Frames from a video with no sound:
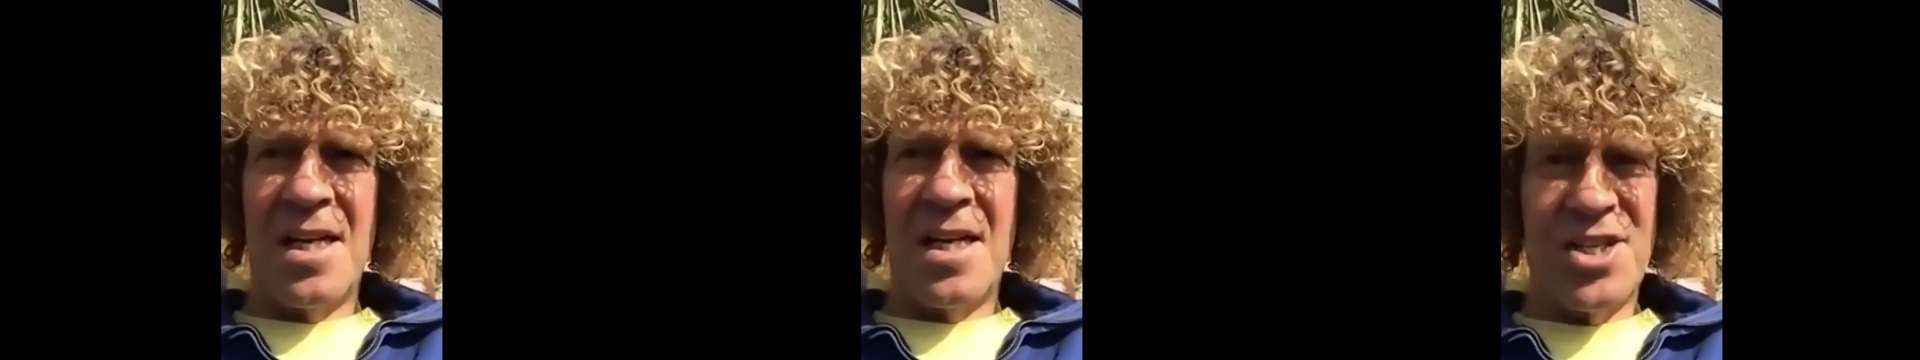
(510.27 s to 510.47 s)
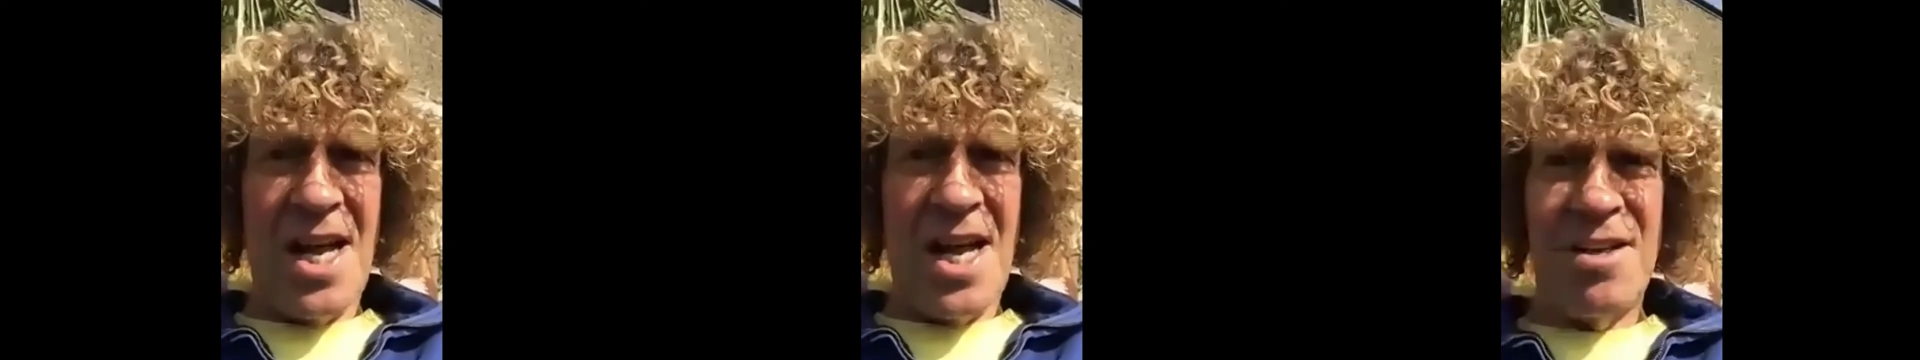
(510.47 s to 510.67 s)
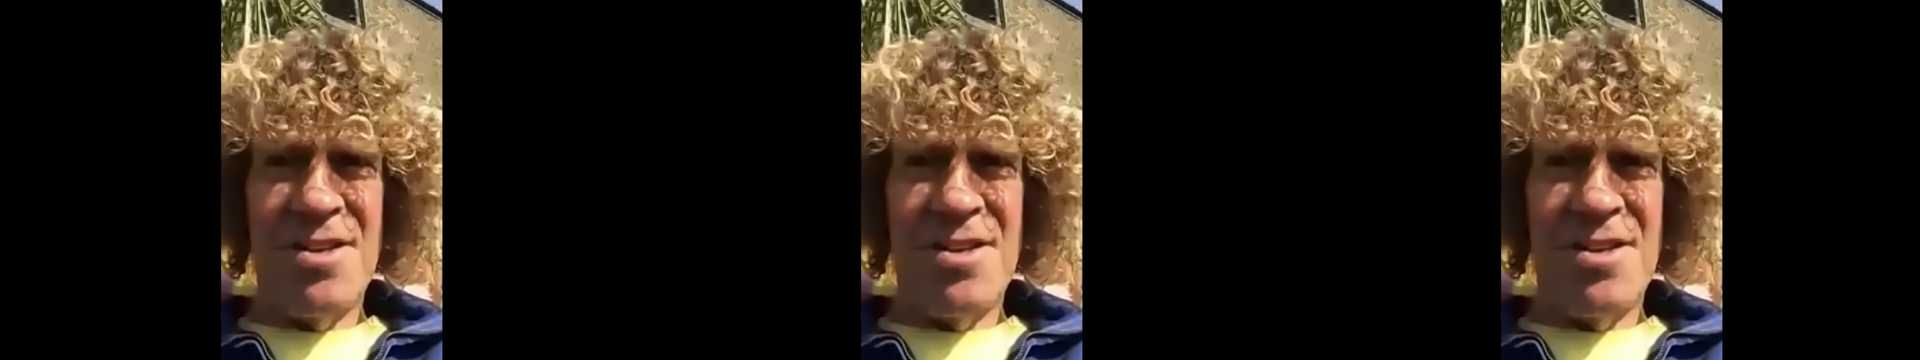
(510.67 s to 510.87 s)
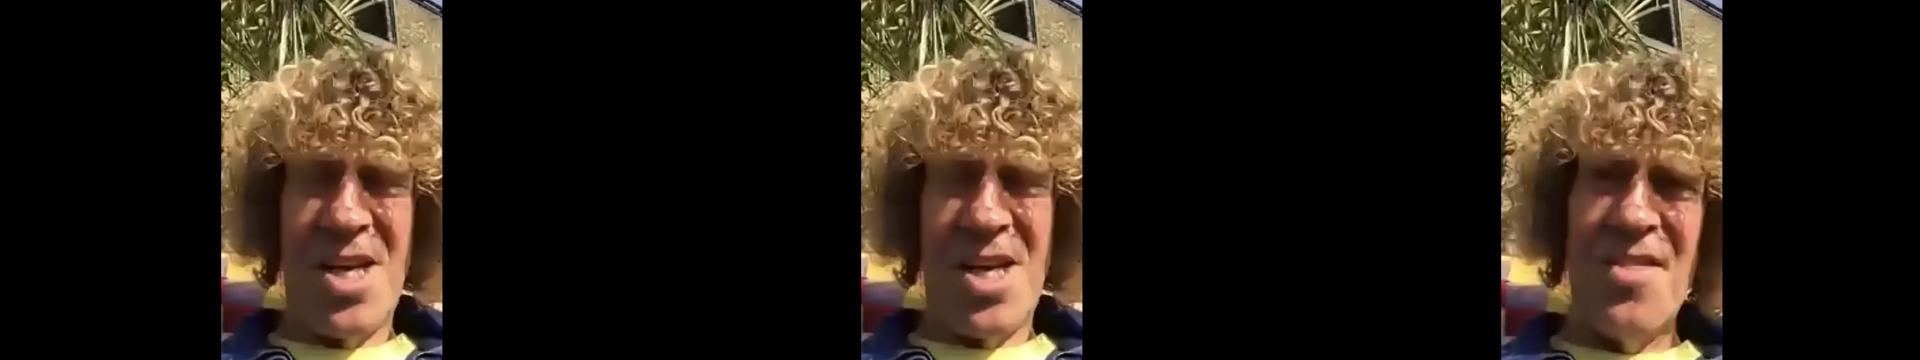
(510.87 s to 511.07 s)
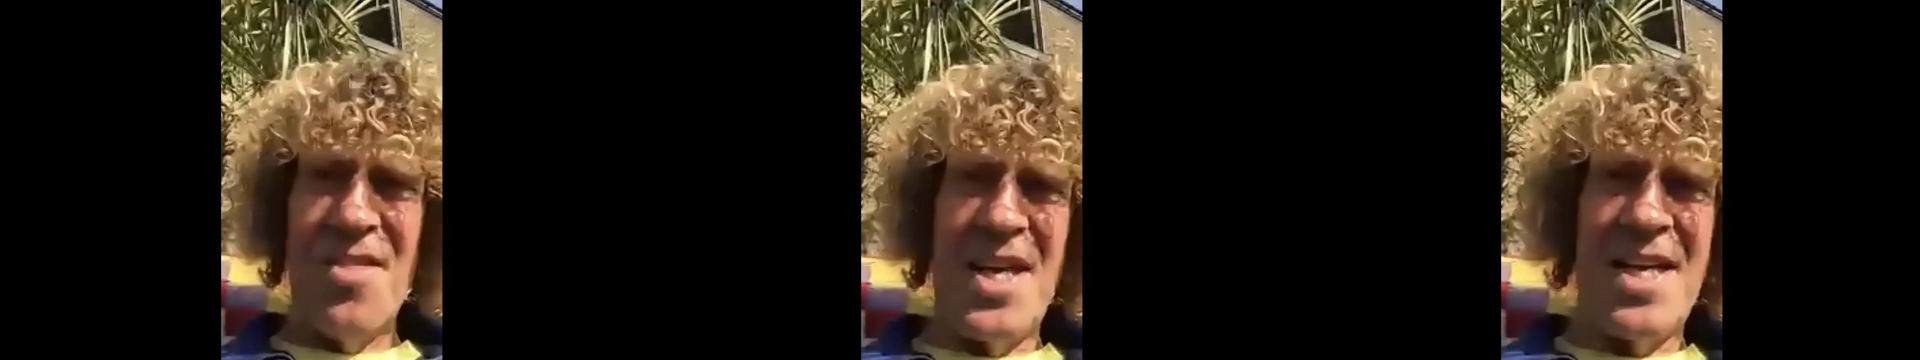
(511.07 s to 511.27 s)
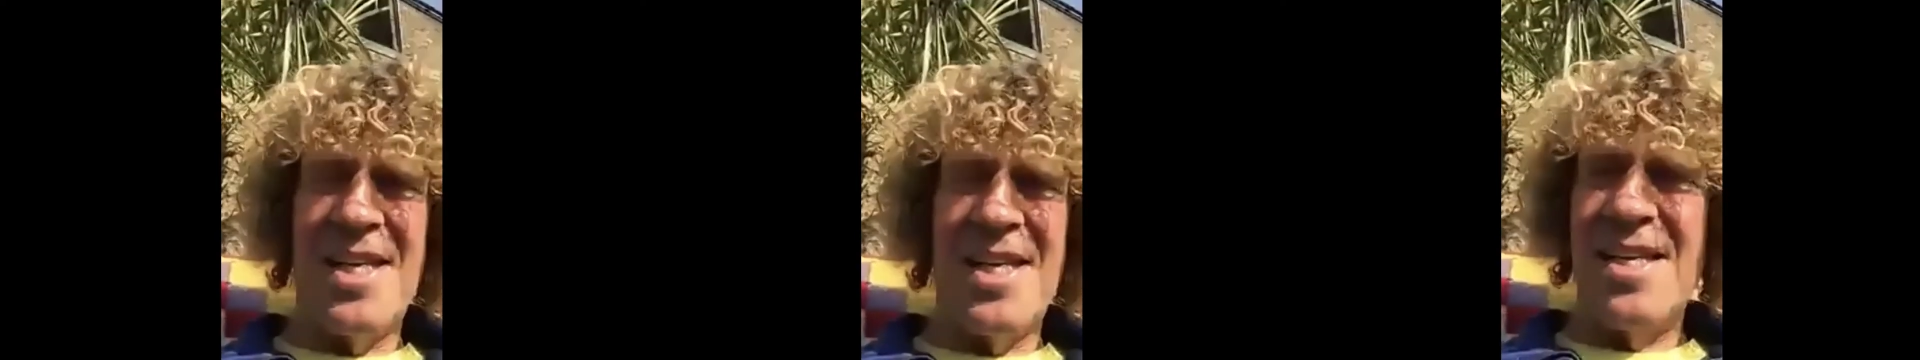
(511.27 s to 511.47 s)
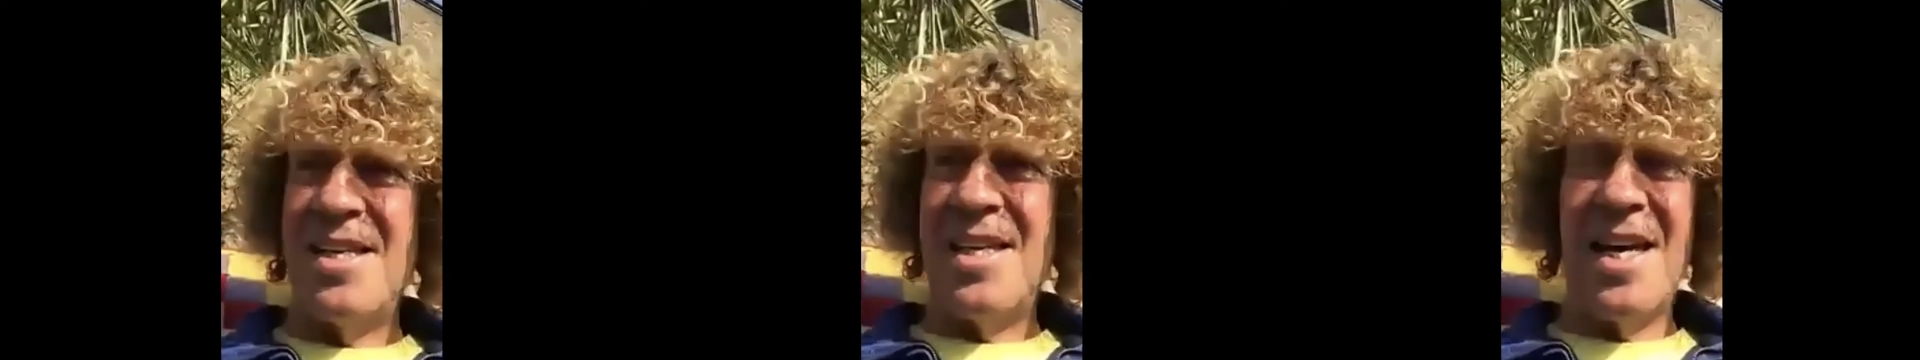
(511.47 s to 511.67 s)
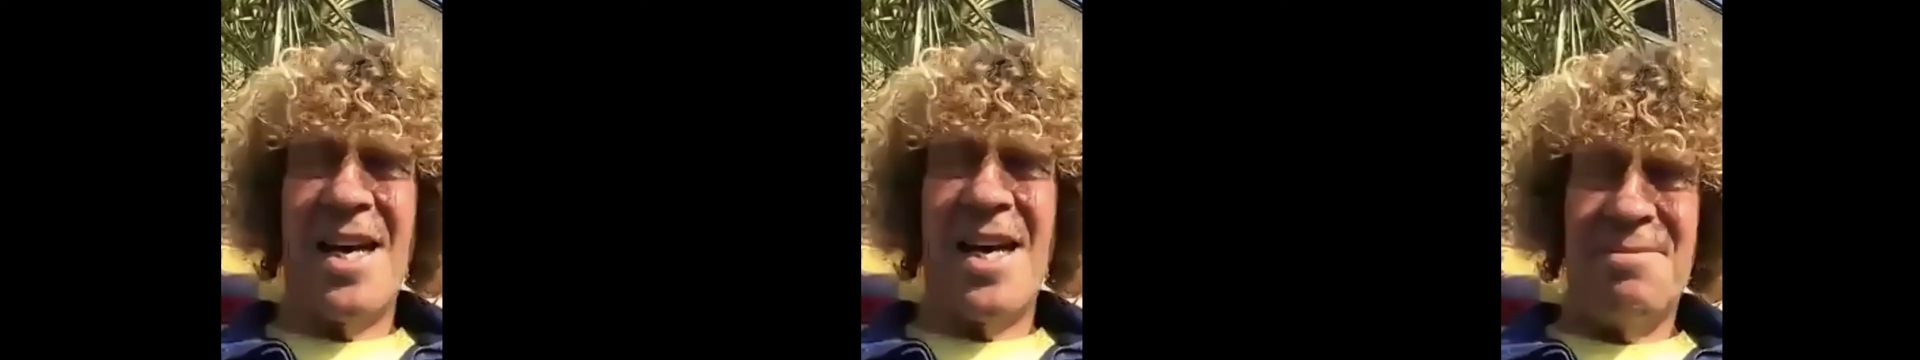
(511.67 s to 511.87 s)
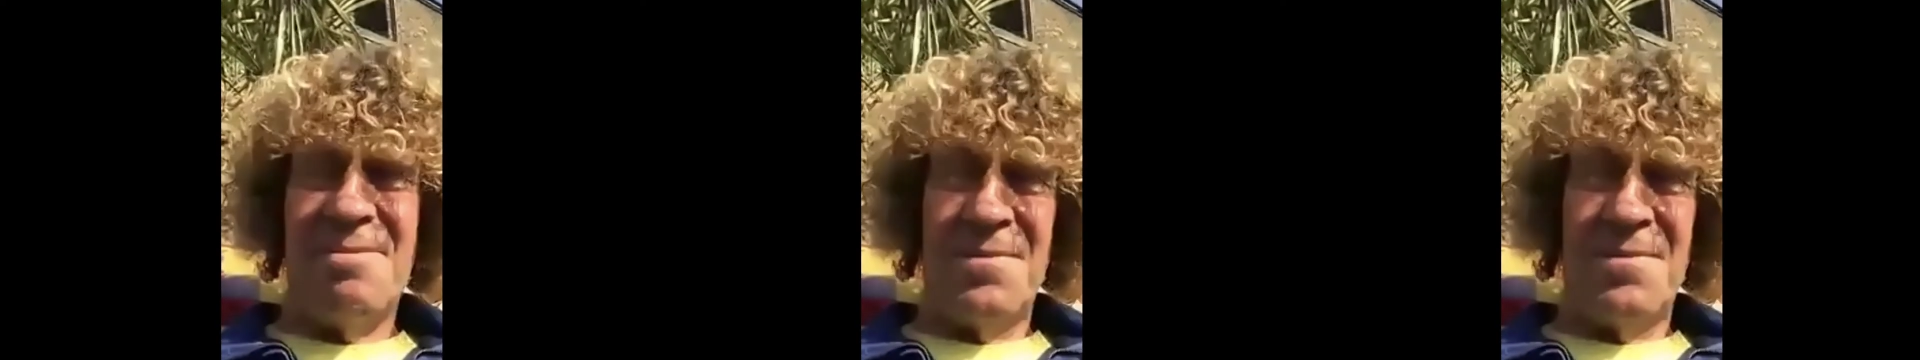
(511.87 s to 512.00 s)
challenge, and I think that